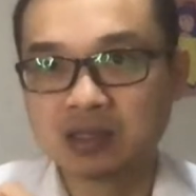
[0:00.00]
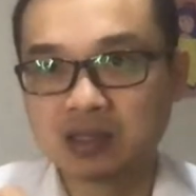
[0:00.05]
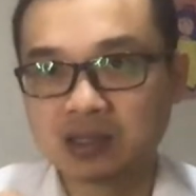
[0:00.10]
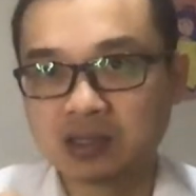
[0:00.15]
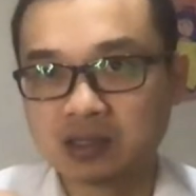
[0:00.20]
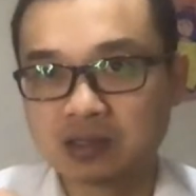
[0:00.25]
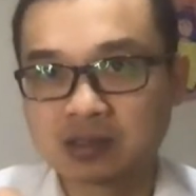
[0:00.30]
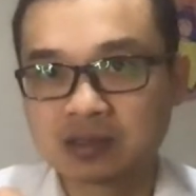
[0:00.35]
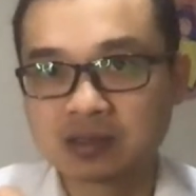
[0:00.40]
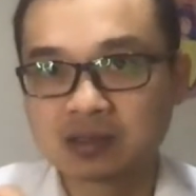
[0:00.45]

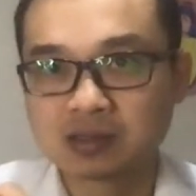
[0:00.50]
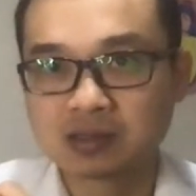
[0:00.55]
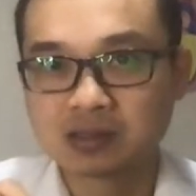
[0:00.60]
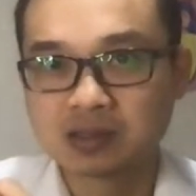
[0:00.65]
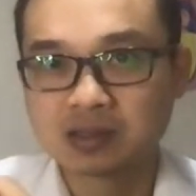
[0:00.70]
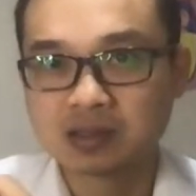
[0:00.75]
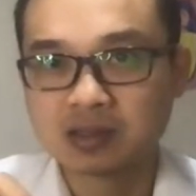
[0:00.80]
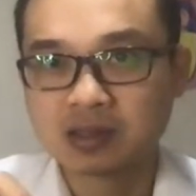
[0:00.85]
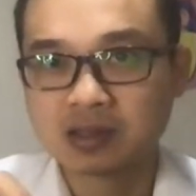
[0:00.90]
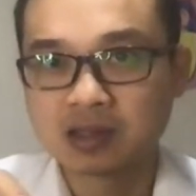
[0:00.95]
yet,
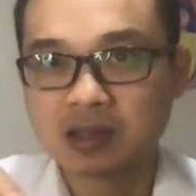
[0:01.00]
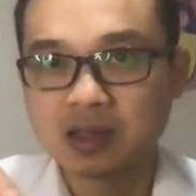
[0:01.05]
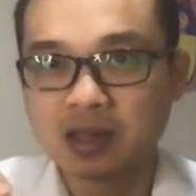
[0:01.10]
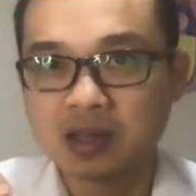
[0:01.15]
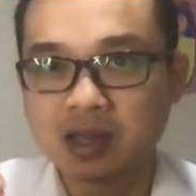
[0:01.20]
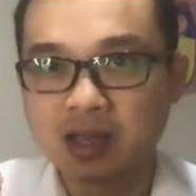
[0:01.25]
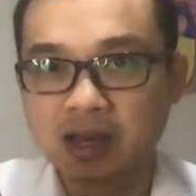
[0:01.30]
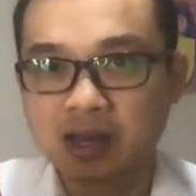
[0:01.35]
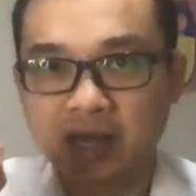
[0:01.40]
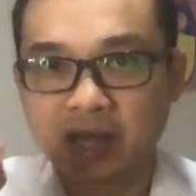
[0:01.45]

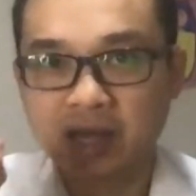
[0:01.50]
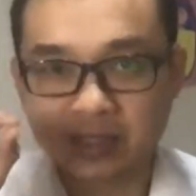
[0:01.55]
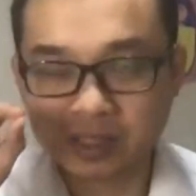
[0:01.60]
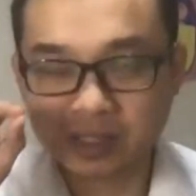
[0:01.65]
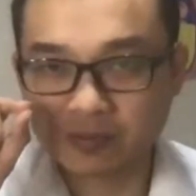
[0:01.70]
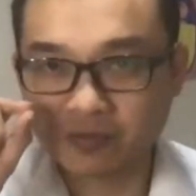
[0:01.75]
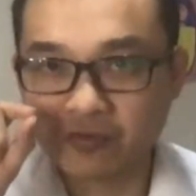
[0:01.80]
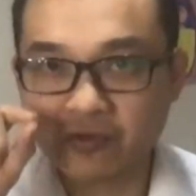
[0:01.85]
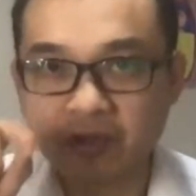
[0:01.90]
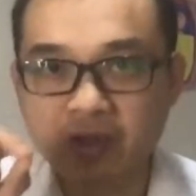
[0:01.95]
and I
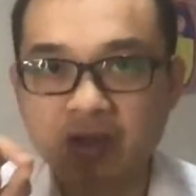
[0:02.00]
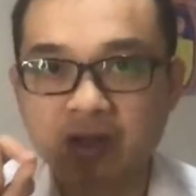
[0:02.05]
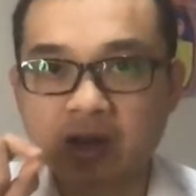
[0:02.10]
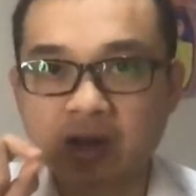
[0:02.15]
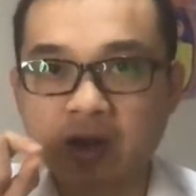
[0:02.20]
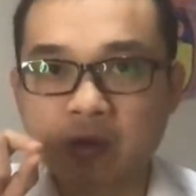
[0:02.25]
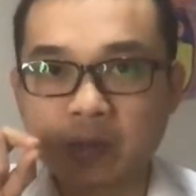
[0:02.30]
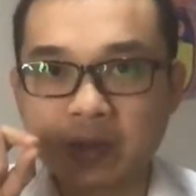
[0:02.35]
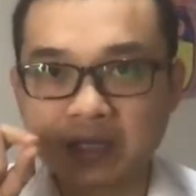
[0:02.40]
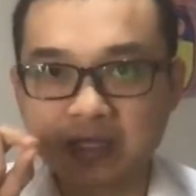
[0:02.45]
just figured
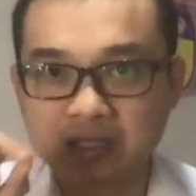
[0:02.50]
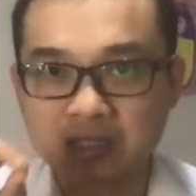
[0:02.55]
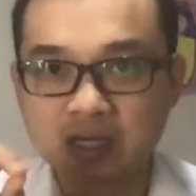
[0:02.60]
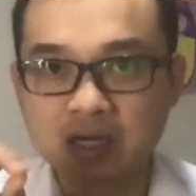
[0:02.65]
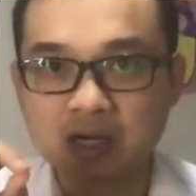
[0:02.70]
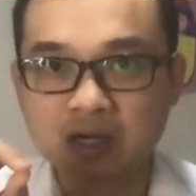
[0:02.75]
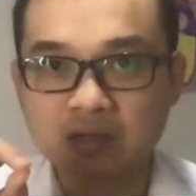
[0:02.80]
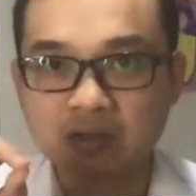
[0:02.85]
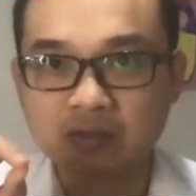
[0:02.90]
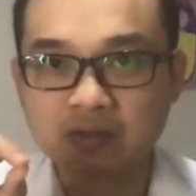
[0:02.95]
out
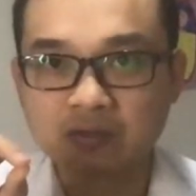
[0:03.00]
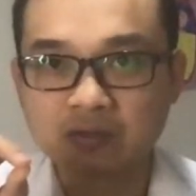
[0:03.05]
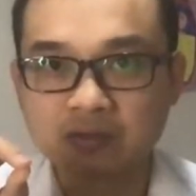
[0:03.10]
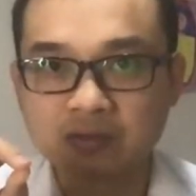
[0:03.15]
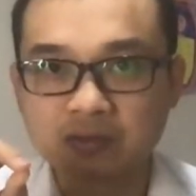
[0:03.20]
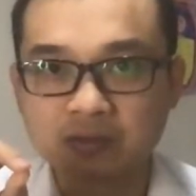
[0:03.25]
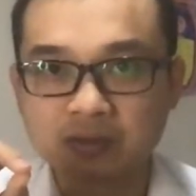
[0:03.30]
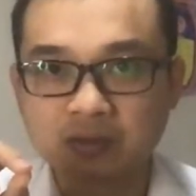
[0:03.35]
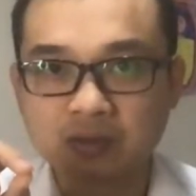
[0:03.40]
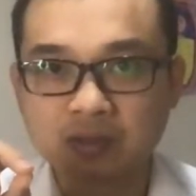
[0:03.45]
myself
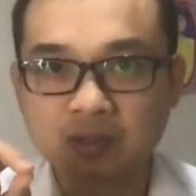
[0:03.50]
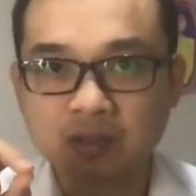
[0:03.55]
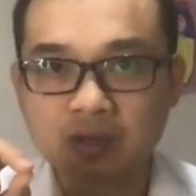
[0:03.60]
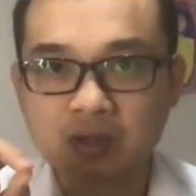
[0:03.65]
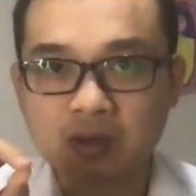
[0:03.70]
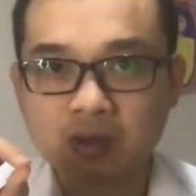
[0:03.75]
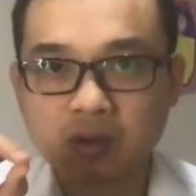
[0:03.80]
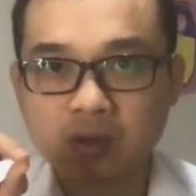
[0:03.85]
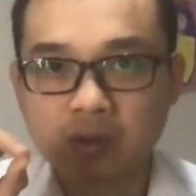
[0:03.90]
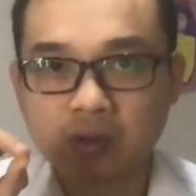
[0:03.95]

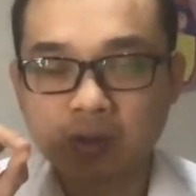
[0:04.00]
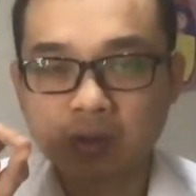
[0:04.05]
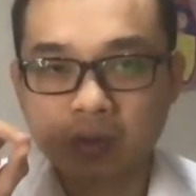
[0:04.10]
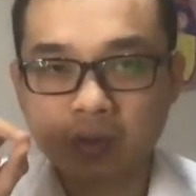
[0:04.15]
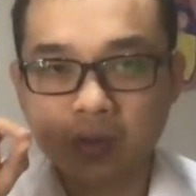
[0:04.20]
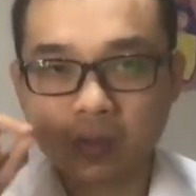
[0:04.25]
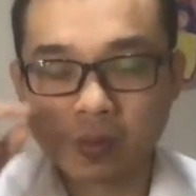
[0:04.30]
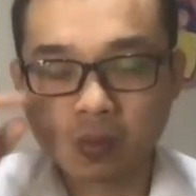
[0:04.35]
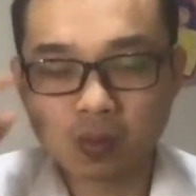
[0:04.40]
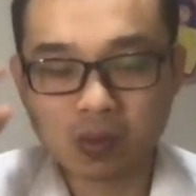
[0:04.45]

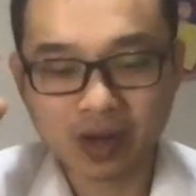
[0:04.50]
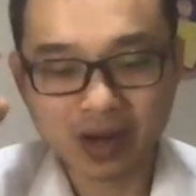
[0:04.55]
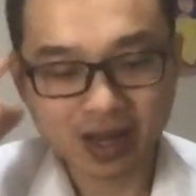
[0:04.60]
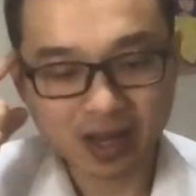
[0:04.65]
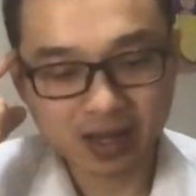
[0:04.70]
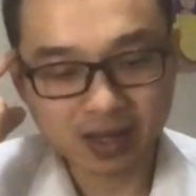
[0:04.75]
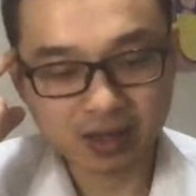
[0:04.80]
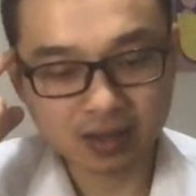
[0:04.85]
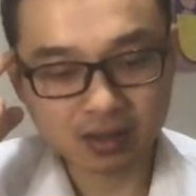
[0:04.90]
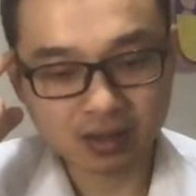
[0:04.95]
when
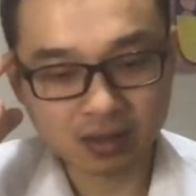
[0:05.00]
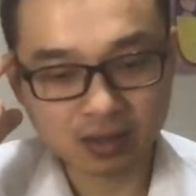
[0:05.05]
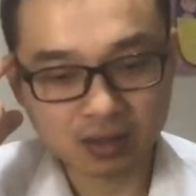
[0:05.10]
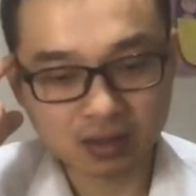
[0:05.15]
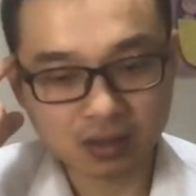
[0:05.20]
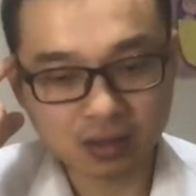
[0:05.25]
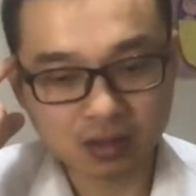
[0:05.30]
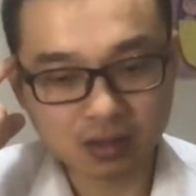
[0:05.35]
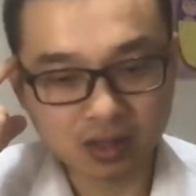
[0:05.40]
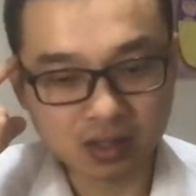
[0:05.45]
I
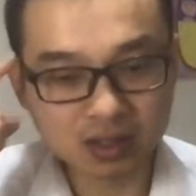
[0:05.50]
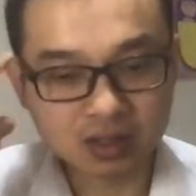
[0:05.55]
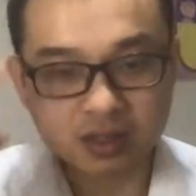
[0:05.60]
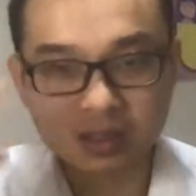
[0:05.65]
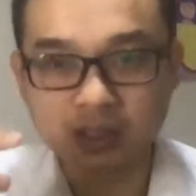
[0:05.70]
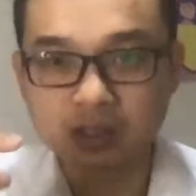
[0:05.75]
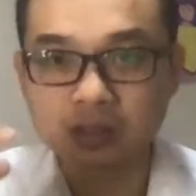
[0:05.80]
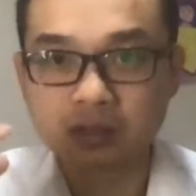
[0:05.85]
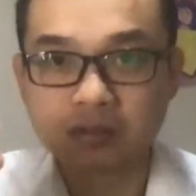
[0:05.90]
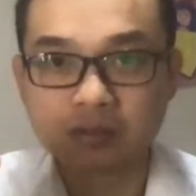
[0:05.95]

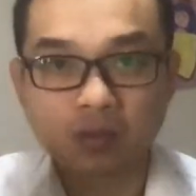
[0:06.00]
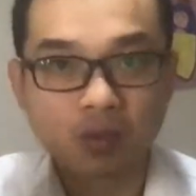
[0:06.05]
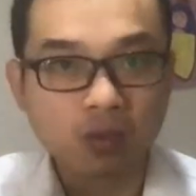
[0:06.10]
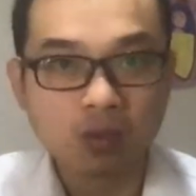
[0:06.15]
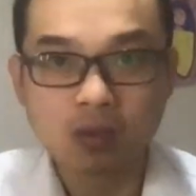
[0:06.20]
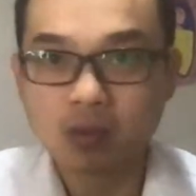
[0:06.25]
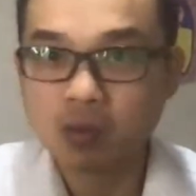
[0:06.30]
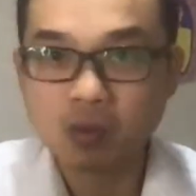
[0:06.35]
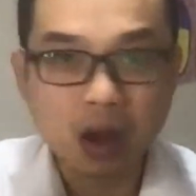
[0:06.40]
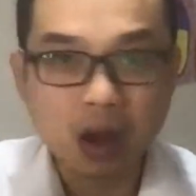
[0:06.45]
listen.
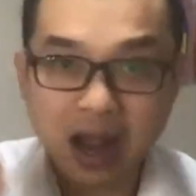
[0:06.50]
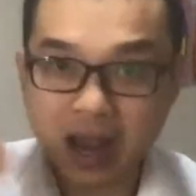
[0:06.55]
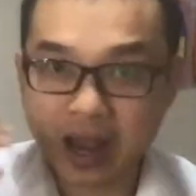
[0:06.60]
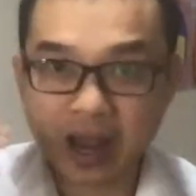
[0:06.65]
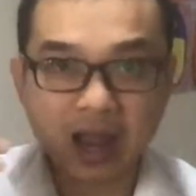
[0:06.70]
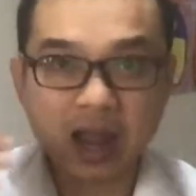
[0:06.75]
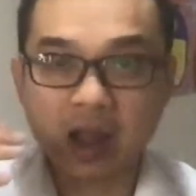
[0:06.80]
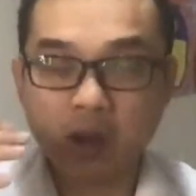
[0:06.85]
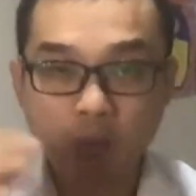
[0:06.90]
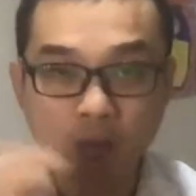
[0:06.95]

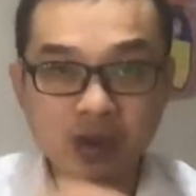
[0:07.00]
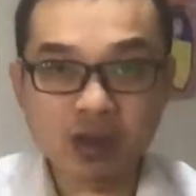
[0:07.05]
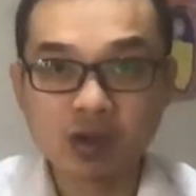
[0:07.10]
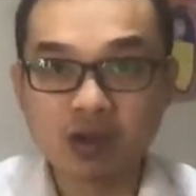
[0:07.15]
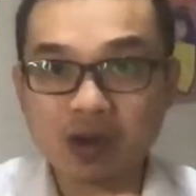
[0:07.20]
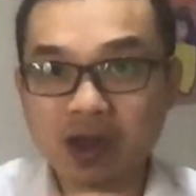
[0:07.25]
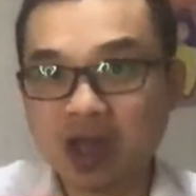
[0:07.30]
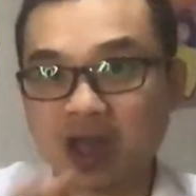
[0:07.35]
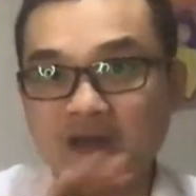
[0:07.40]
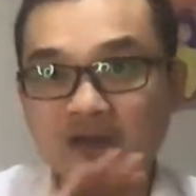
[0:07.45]
We
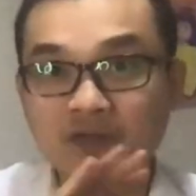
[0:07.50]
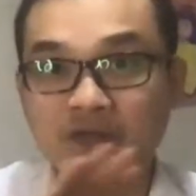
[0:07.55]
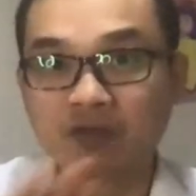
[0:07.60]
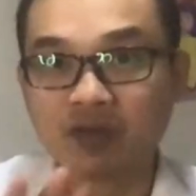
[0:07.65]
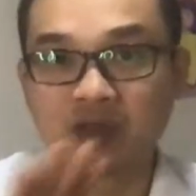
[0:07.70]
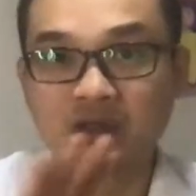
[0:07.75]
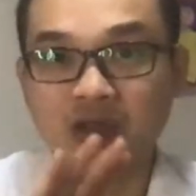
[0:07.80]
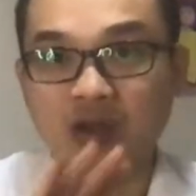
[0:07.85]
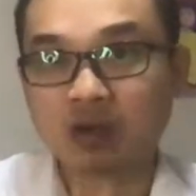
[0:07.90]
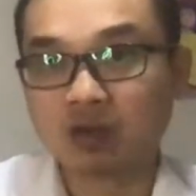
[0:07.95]
don't have
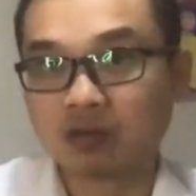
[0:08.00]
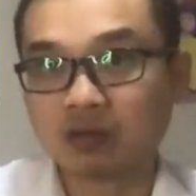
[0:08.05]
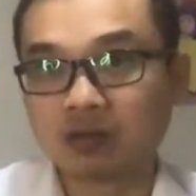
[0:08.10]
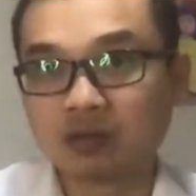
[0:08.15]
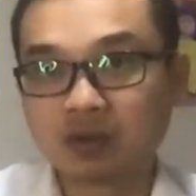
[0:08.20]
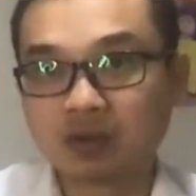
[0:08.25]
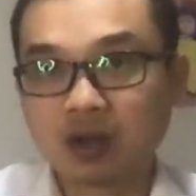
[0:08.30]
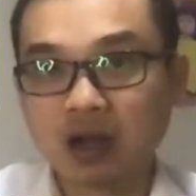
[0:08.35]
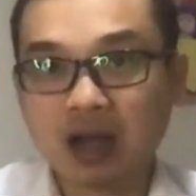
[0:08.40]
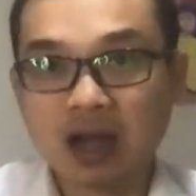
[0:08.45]
video.
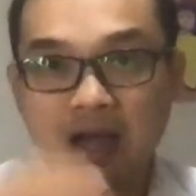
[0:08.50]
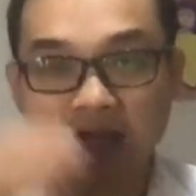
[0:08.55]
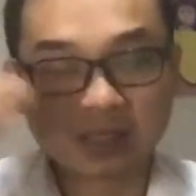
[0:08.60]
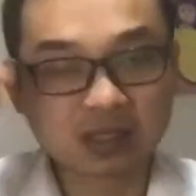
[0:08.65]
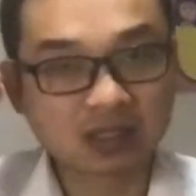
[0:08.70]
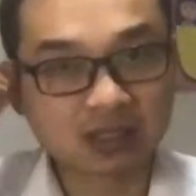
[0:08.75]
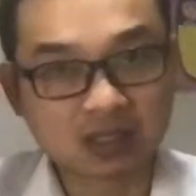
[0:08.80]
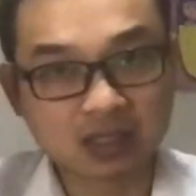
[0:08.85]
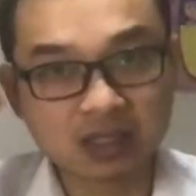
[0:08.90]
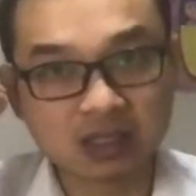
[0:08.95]
I
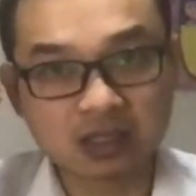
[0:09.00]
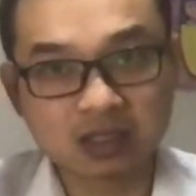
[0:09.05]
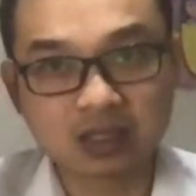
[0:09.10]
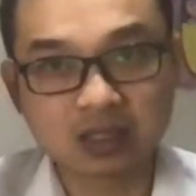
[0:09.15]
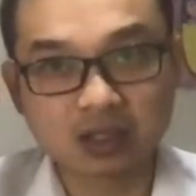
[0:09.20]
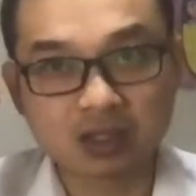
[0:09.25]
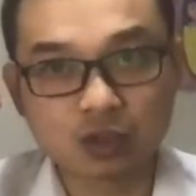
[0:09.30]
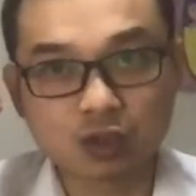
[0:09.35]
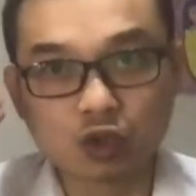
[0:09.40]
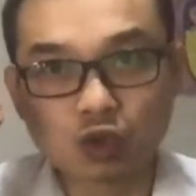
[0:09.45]
just
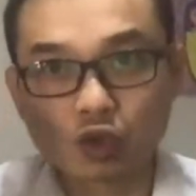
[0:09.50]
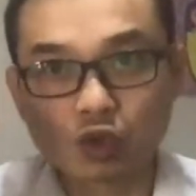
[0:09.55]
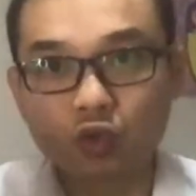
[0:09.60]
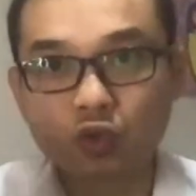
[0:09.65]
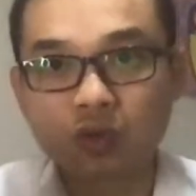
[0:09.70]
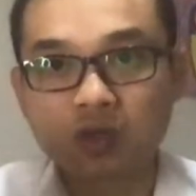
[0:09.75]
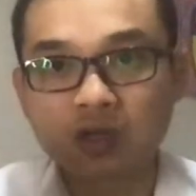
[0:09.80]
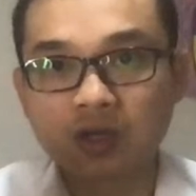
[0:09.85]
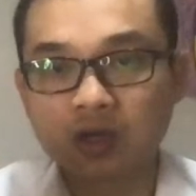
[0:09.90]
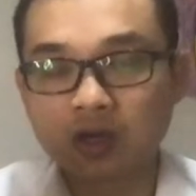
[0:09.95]
listen
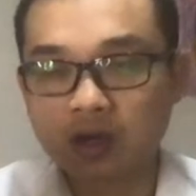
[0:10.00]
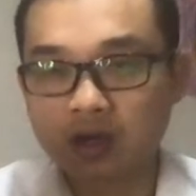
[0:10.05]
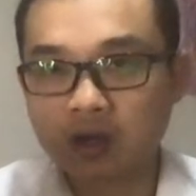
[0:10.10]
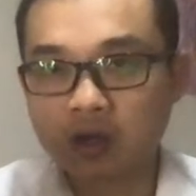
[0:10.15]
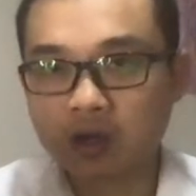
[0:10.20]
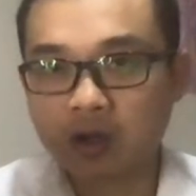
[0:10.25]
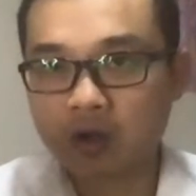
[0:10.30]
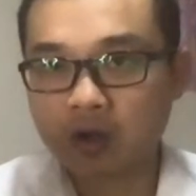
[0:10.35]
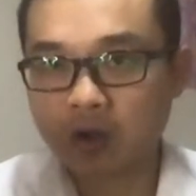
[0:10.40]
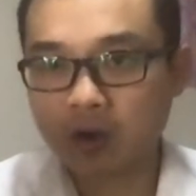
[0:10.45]
to the
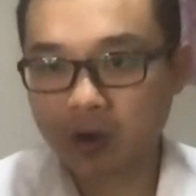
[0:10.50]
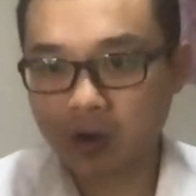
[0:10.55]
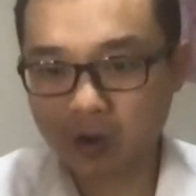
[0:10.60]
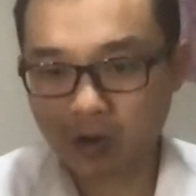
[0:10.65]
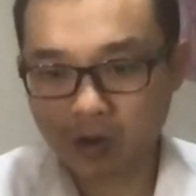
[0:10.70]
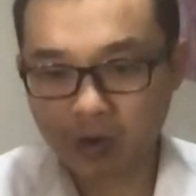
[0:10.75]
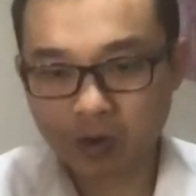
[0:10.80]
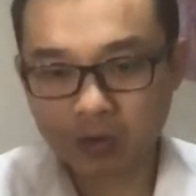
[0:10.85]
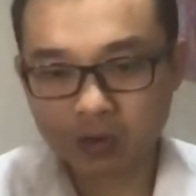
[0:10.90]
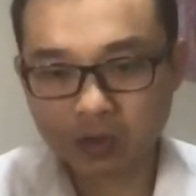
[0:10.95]

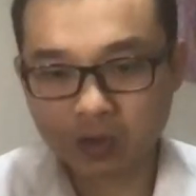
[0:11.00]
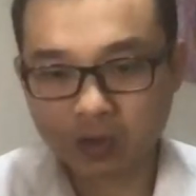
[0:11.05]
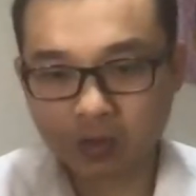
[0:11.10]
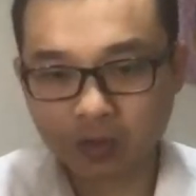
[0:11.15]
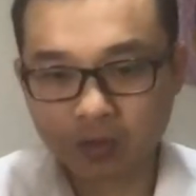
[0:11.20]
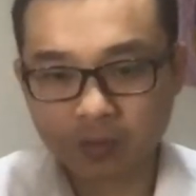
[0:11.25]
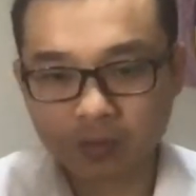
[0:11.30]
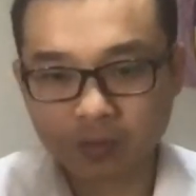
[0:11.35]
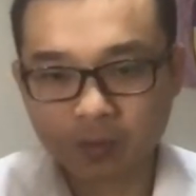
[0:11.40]
audio